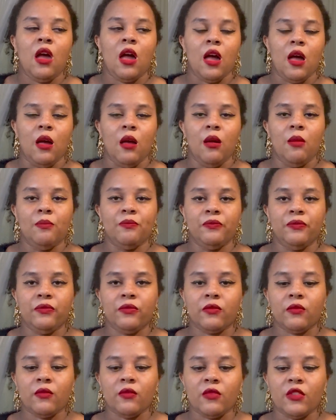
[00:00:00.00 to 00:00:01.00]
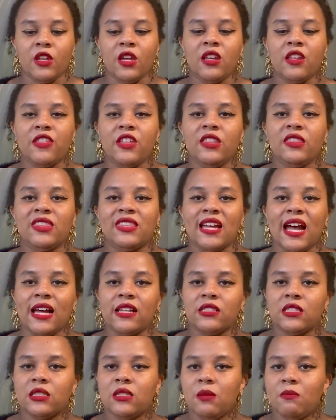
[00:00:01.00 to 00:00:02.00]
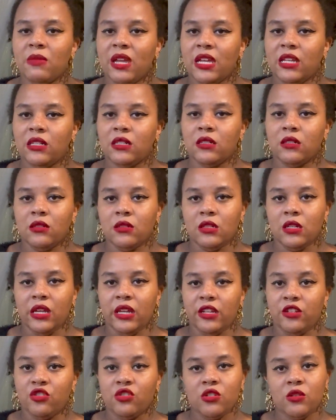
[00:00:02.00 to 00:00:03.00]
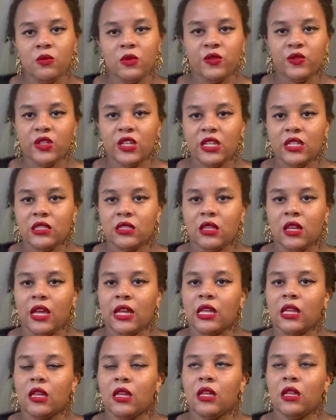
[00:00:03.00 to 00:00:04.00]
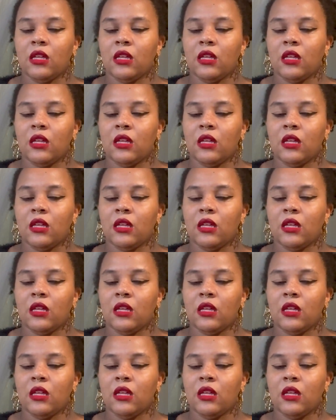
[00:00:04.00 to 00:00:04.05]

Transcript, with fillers: Um, and I think that's the main issue with this. Like